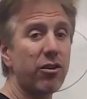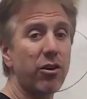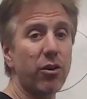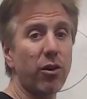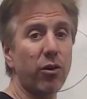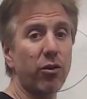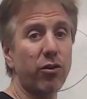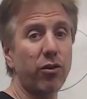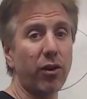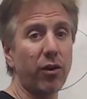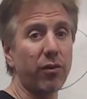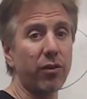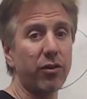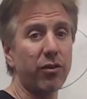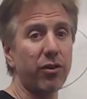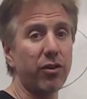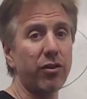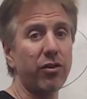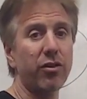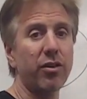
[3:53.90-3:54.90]
those
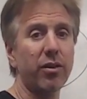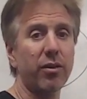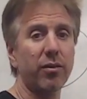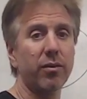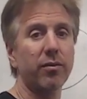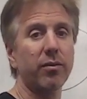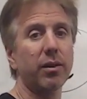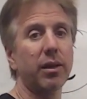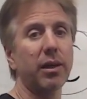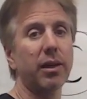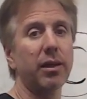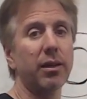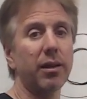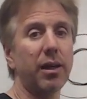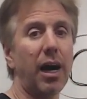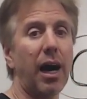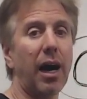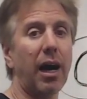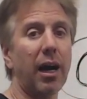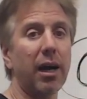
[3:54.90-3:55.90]
services,
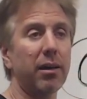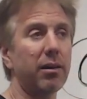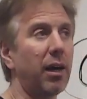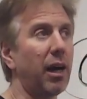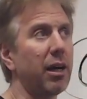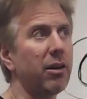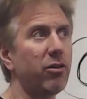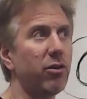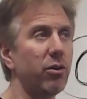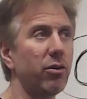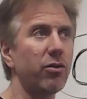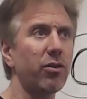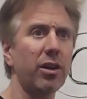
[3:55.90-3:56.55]
iTunes,